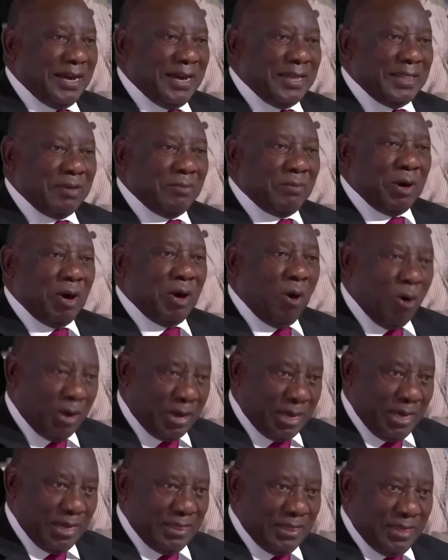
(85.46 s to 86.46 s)
and they were
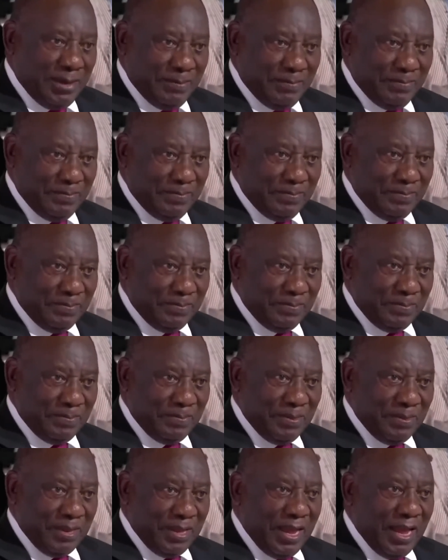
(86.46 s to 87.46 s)
hogging them.
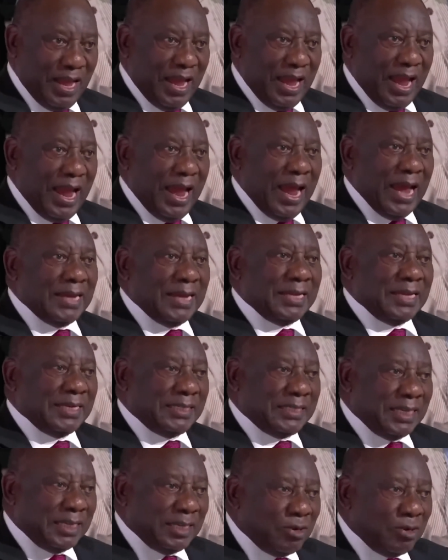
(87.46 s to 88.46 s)
And they
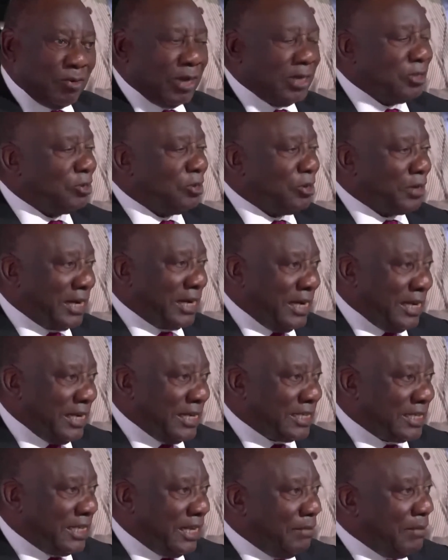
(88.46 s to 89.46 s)
didn't want to
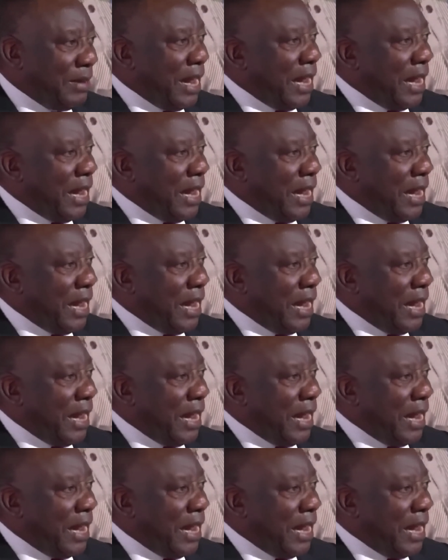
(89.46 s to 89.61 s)
release them